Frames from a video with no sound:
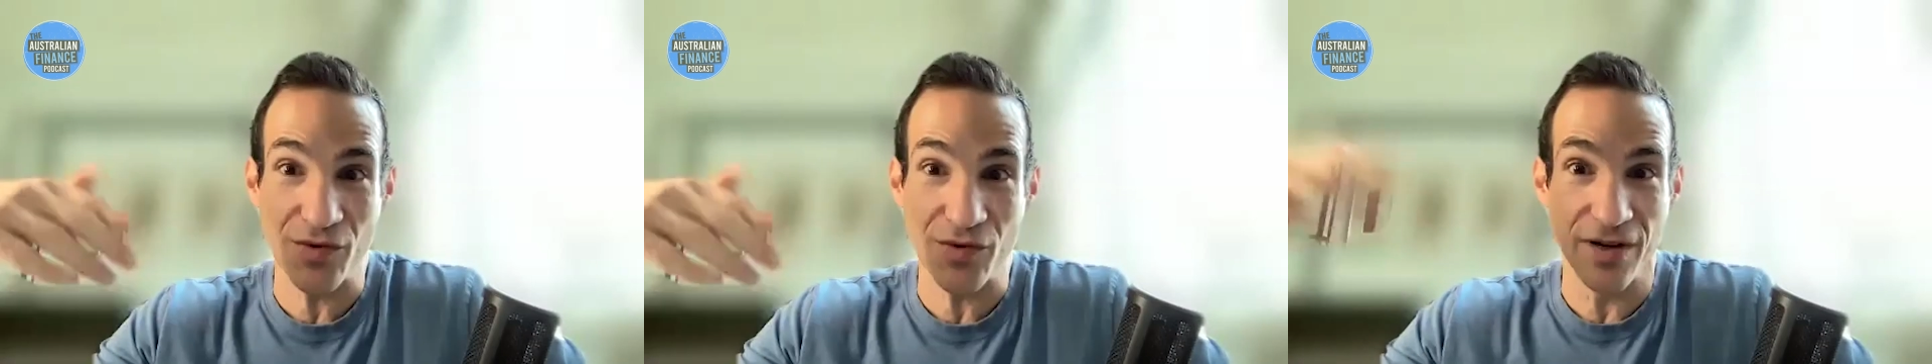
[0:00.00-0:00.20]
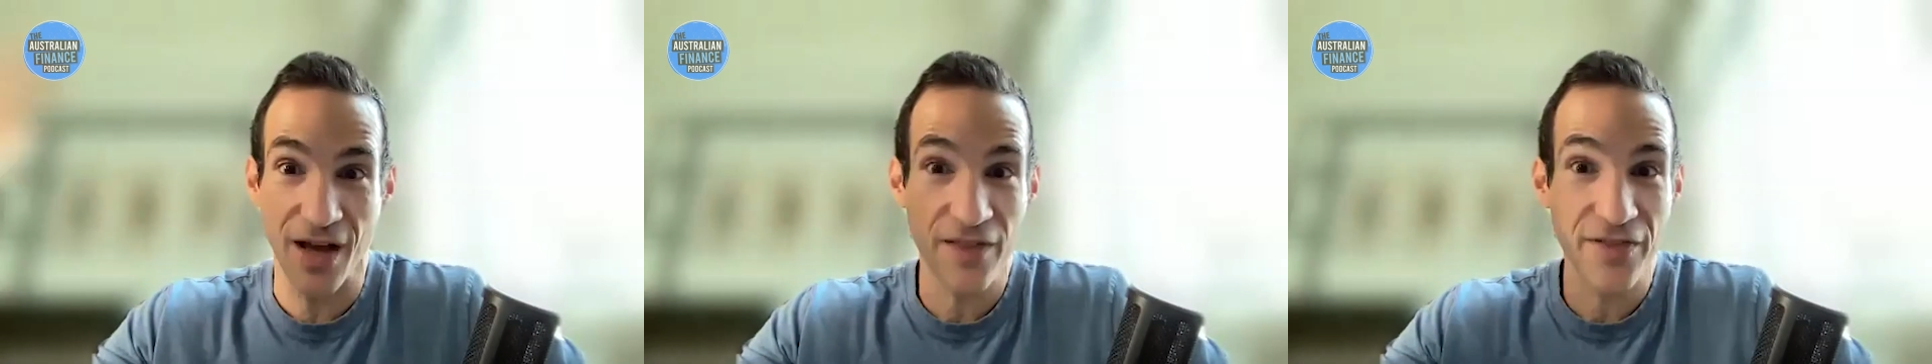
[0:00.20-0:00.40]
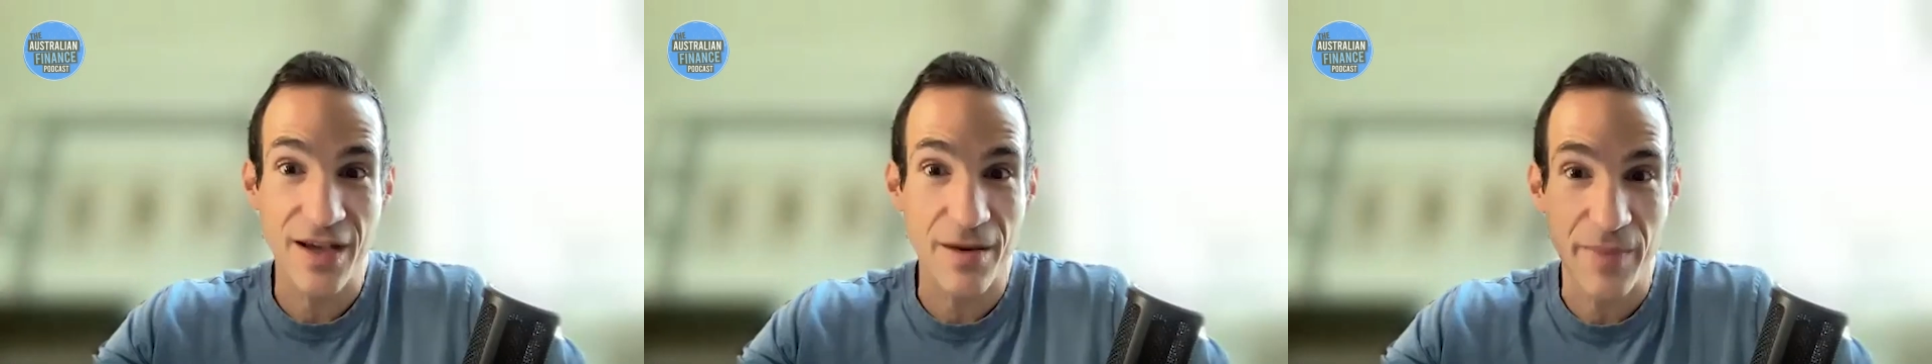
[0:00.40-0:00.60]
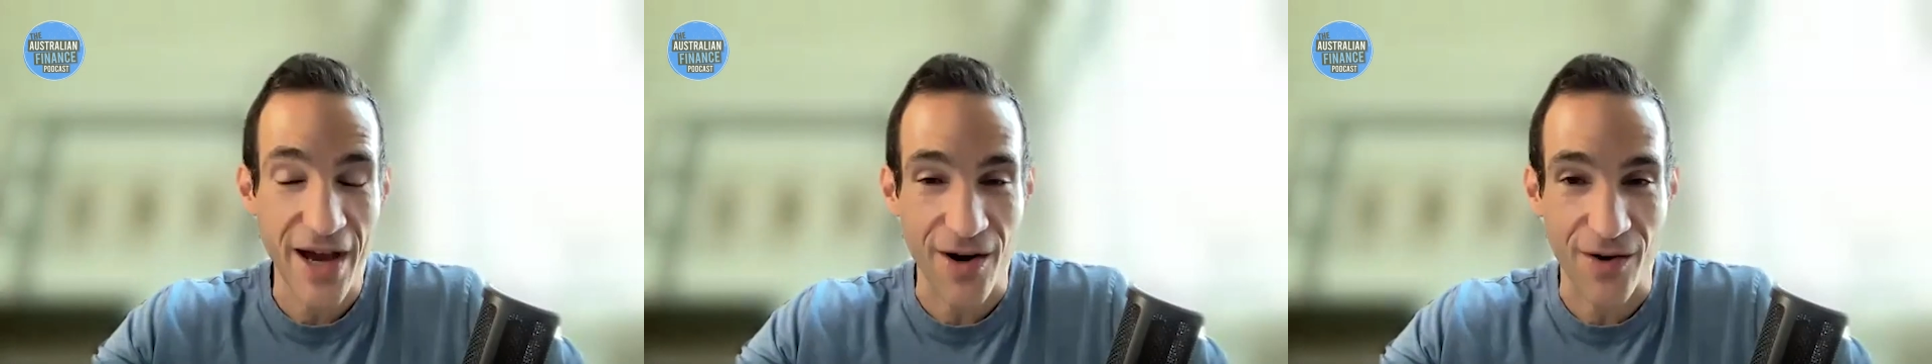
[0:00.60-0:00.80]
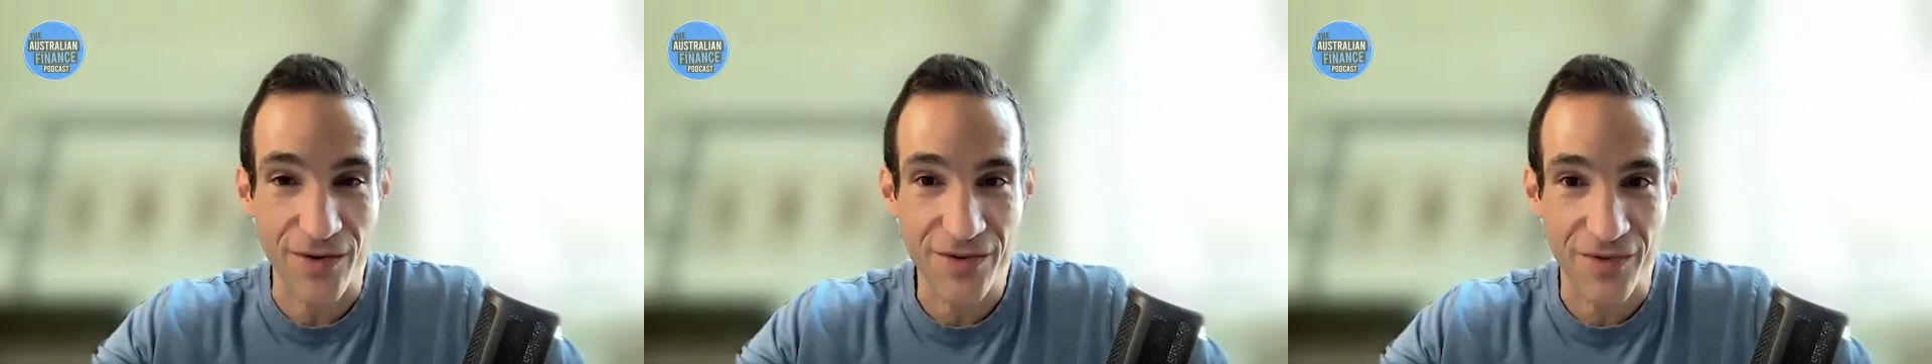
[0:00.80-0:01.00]
nothing
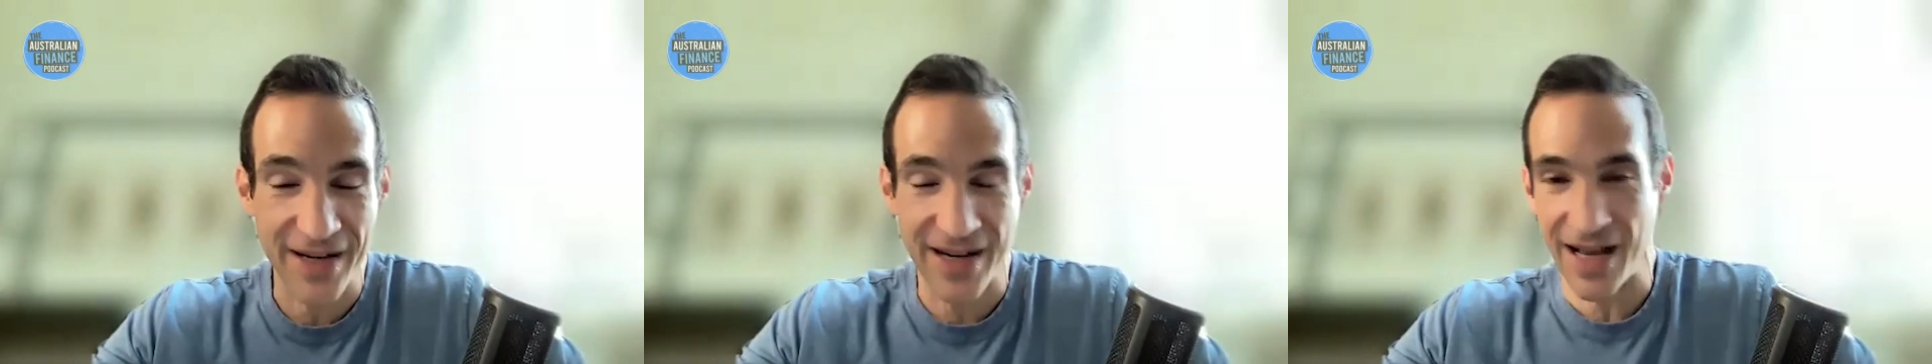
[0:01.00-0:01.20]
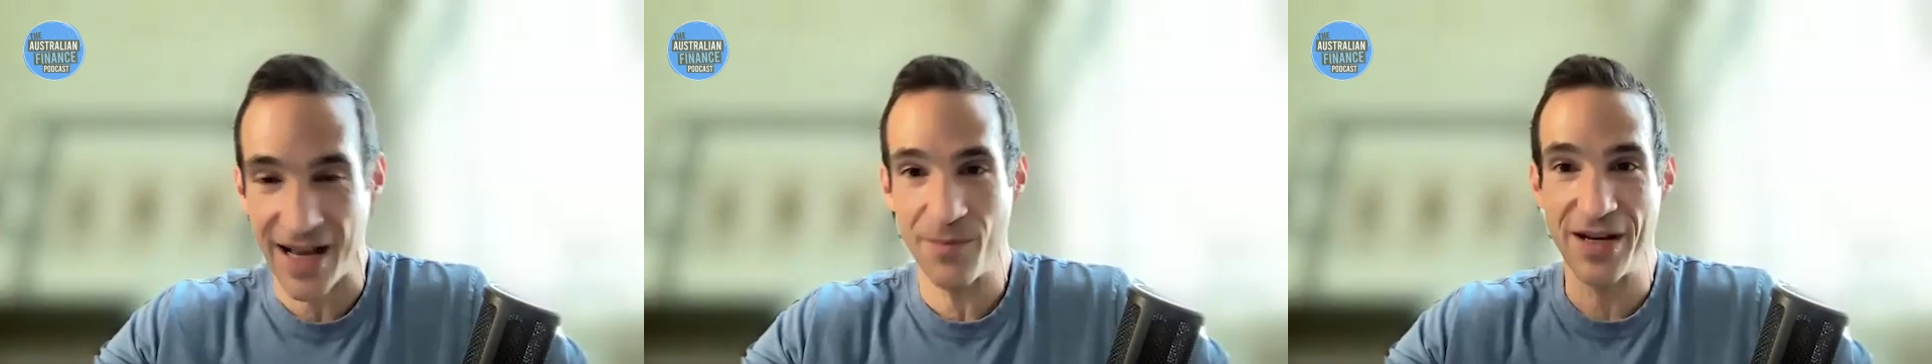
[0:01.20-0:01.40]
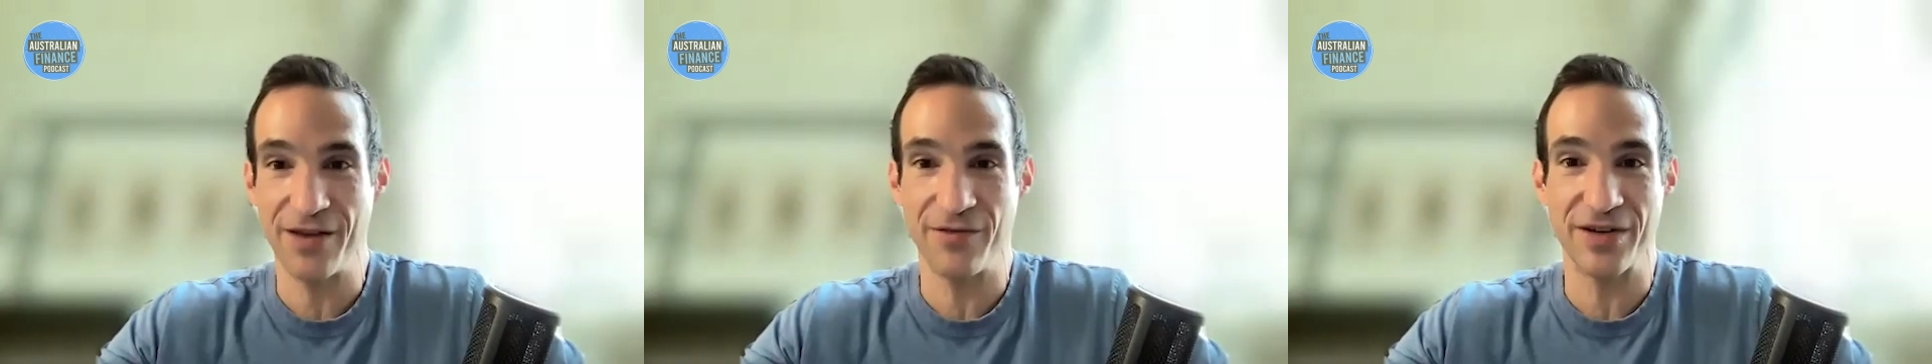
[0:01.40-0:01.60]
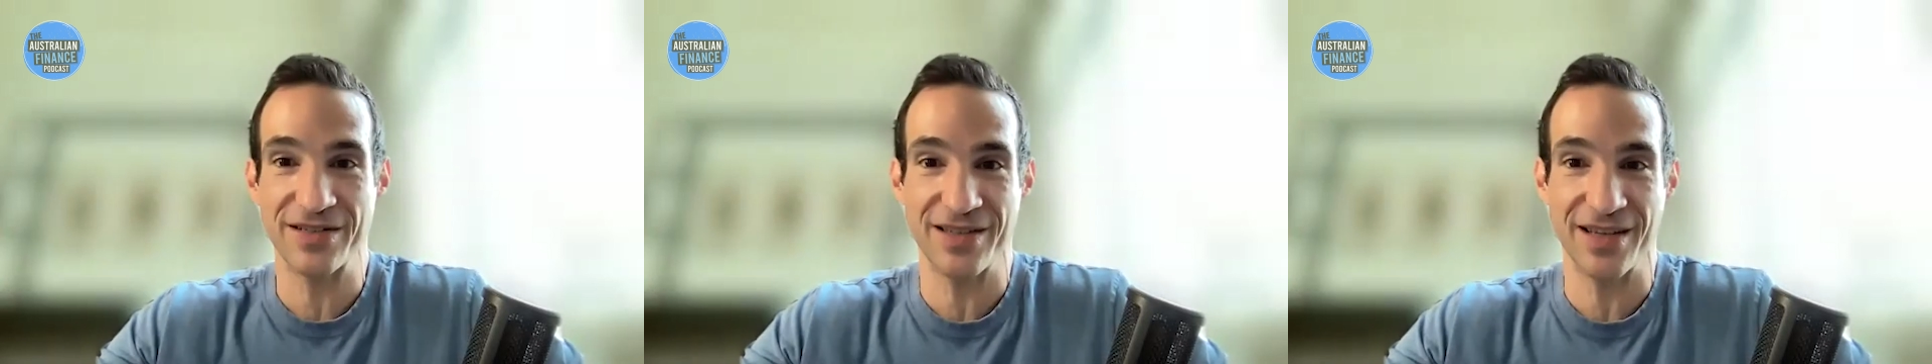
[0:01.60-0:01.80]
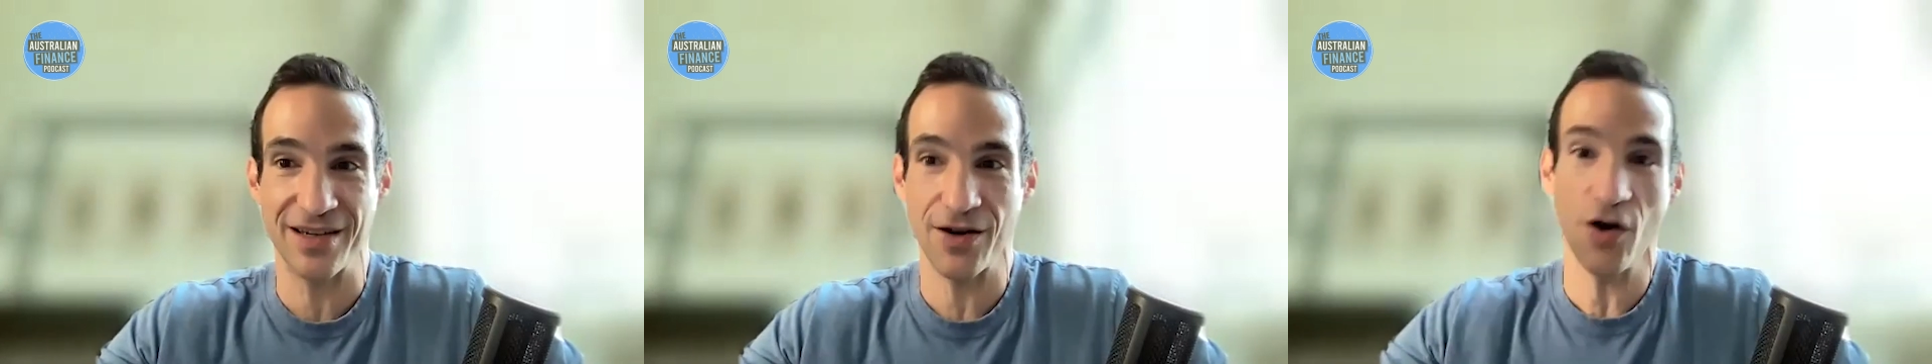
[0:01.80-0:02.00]
about, right? How many of us think,